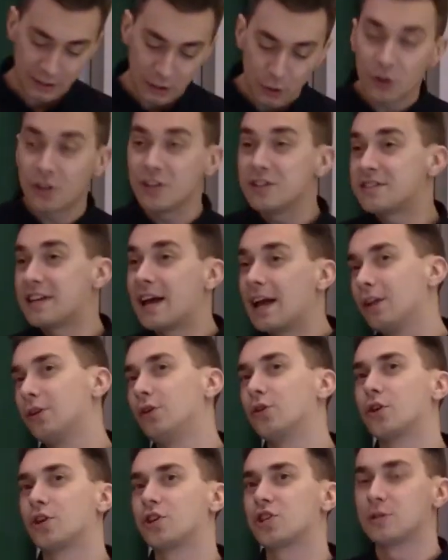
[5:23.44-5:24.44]
you can tell
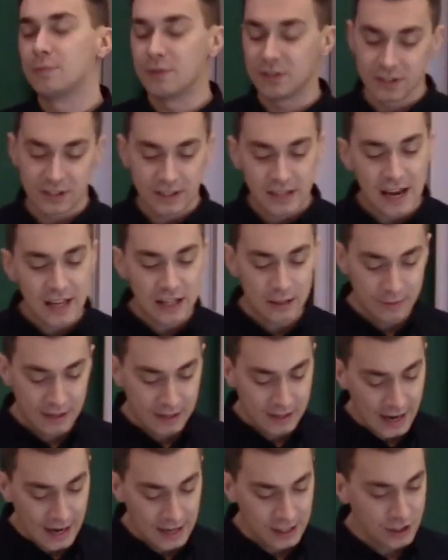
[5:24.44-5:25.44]
your customers and get them
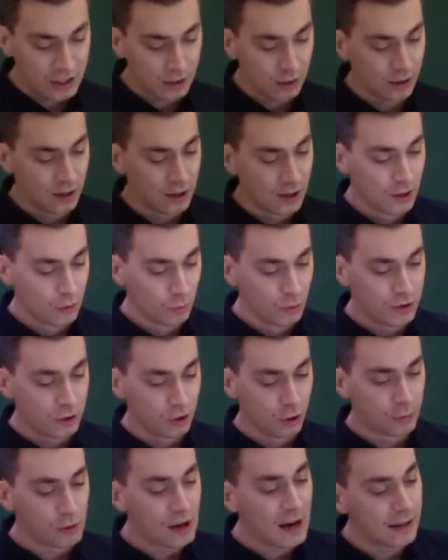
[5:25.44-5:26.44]
engaging with
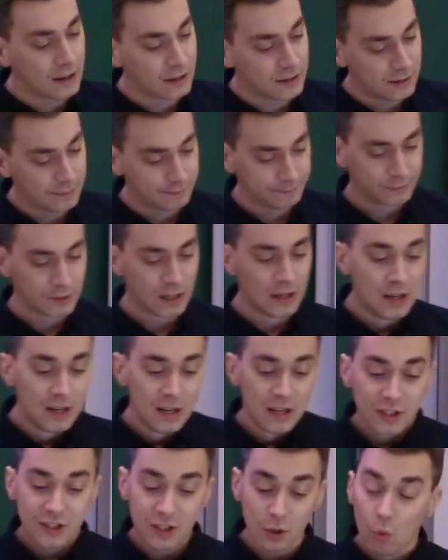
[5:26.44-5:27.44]
your brand.
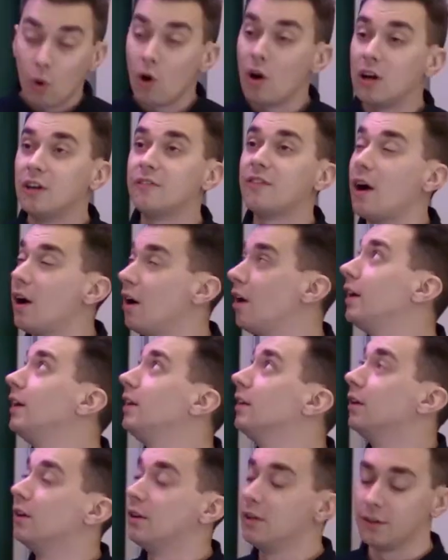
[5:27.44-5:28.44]
So what have I
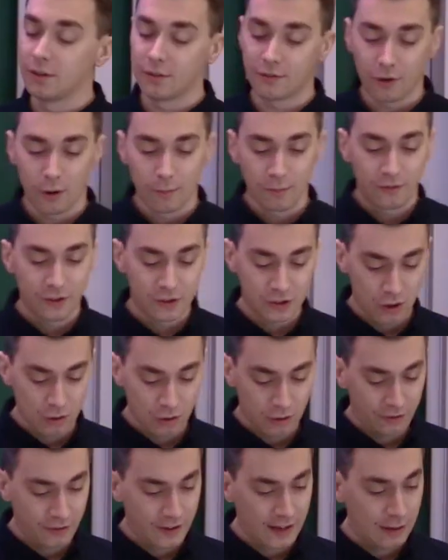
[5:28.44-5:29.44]
learned from
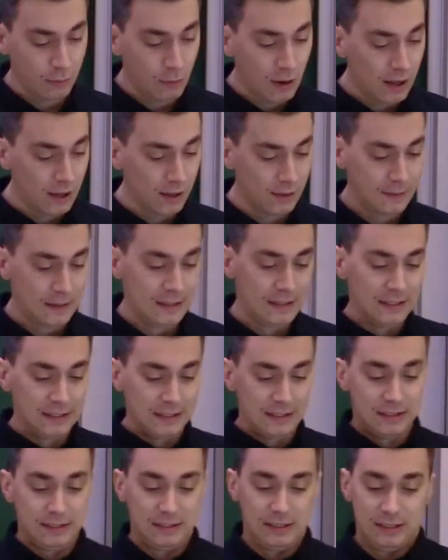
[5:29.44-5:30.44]
photography? Well,
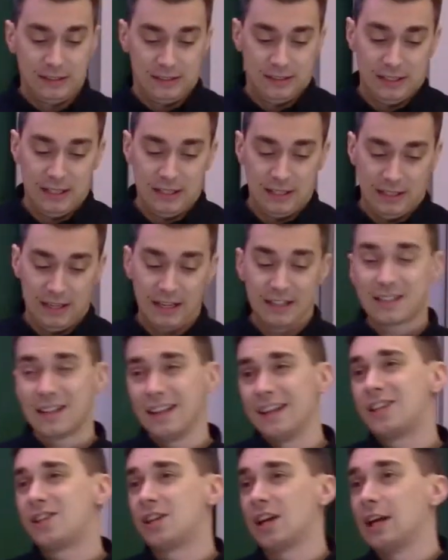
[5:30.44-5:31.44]
it's
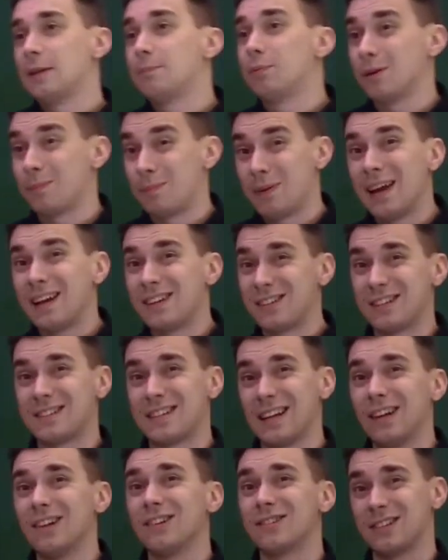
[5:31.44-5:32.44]
cliched, but a picture
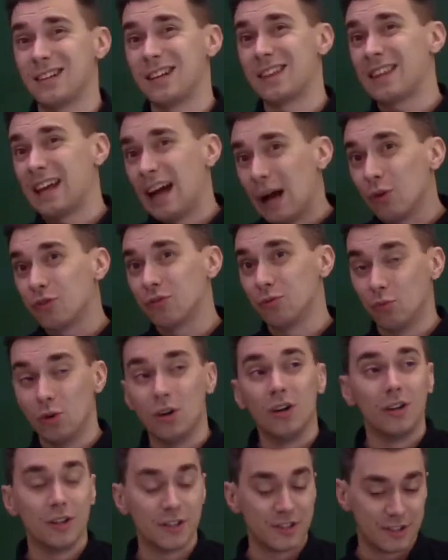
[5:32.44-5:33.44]
tells 1,000
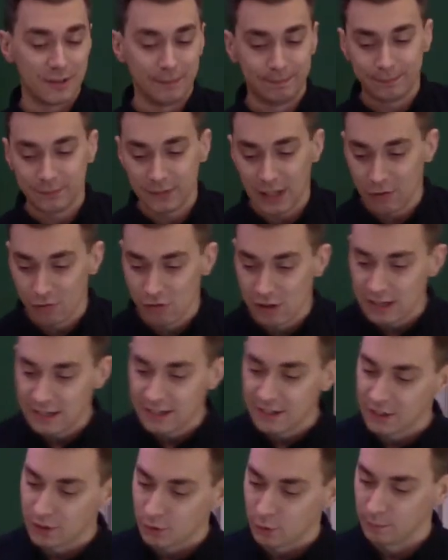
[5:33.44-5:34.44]
words. They
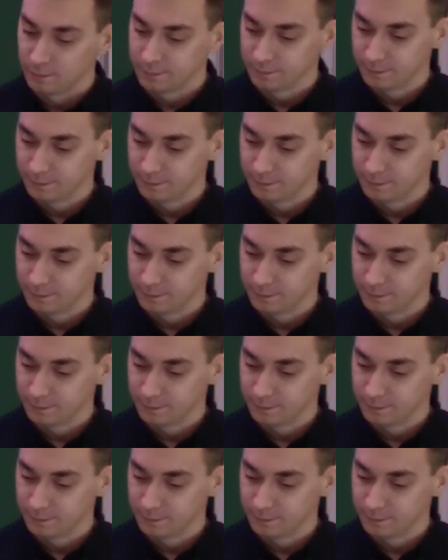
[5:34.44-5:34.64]
really do.